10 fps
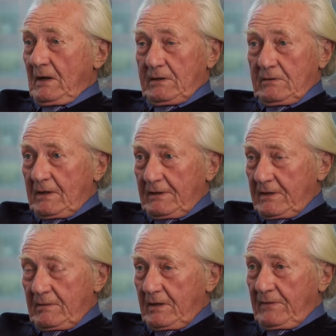I knew
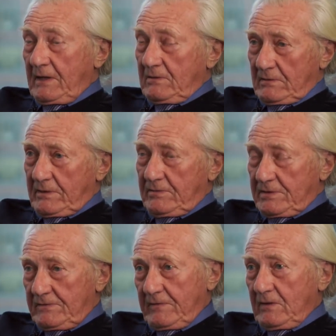nothing about that, although he
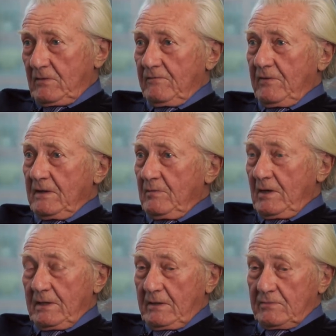was a very good friend of
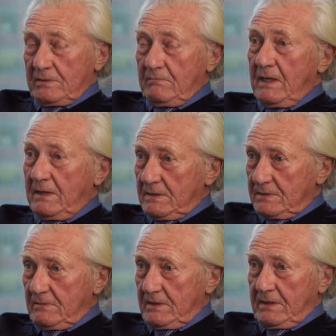mine. I was
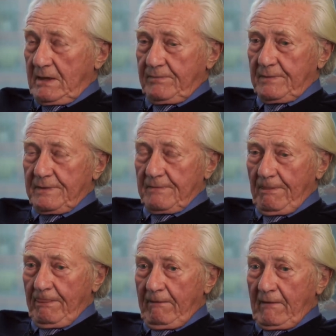amazed when it happened.
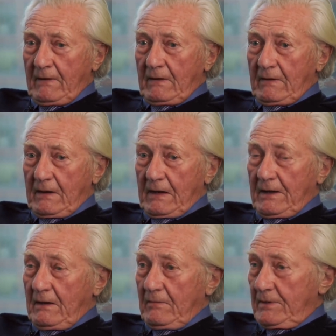
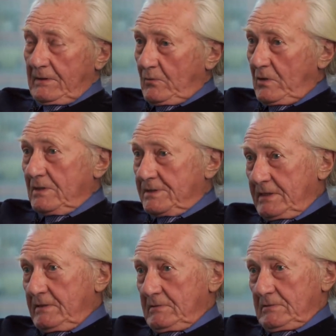But the words
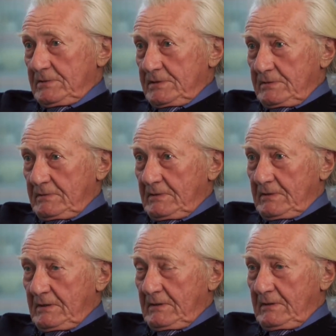he used,
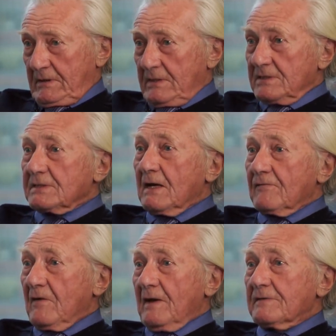it is now
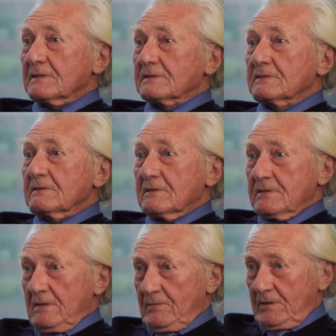for others to
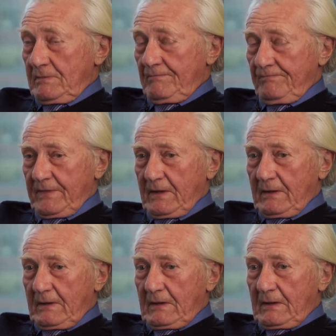determine.
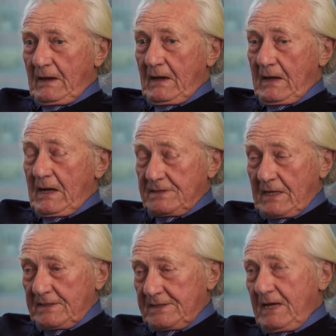As
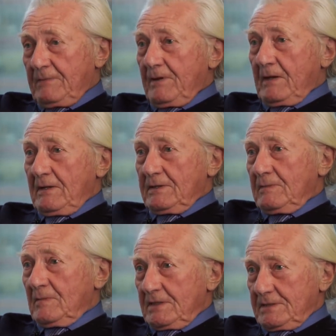I sat behind
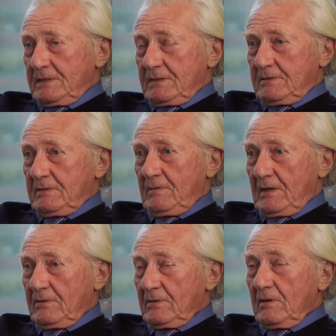him listening to him,
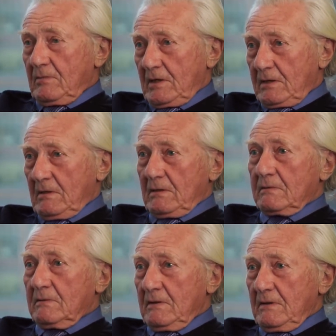I thought, oh my God,
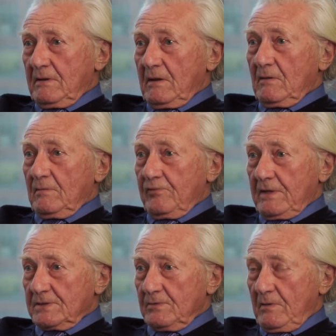the whole
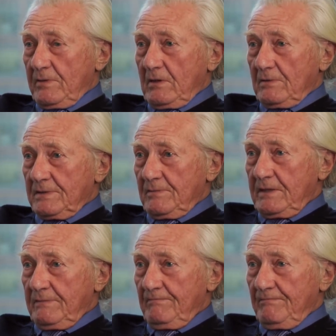press will be onto me.